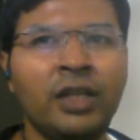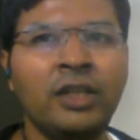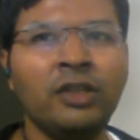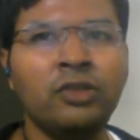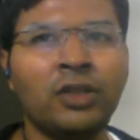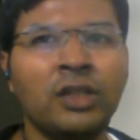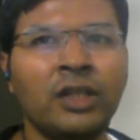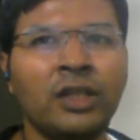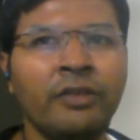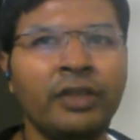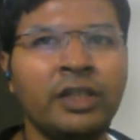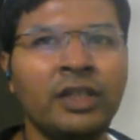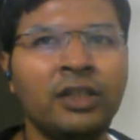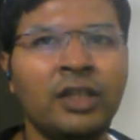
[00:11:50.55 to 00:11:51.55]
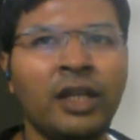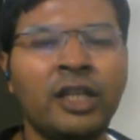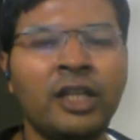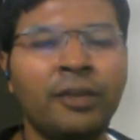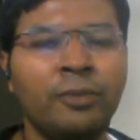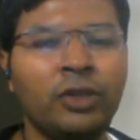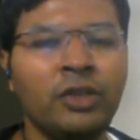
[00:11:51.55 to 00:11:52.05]
you can have any other
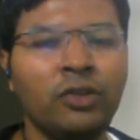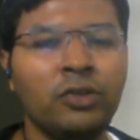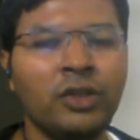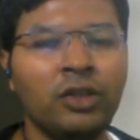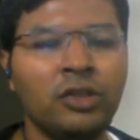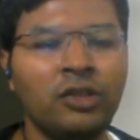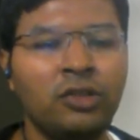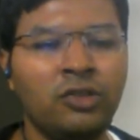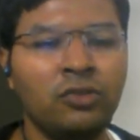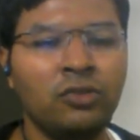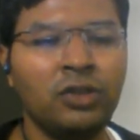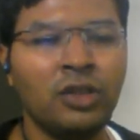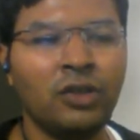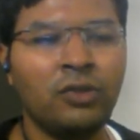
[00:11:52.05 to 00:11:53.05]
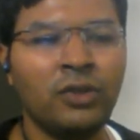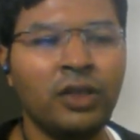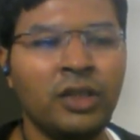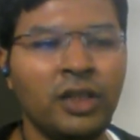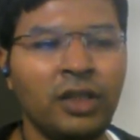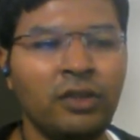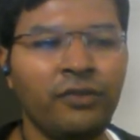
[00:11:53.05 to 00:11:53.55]
attribute and you can do the
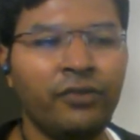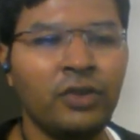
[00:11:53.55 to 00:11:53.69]
query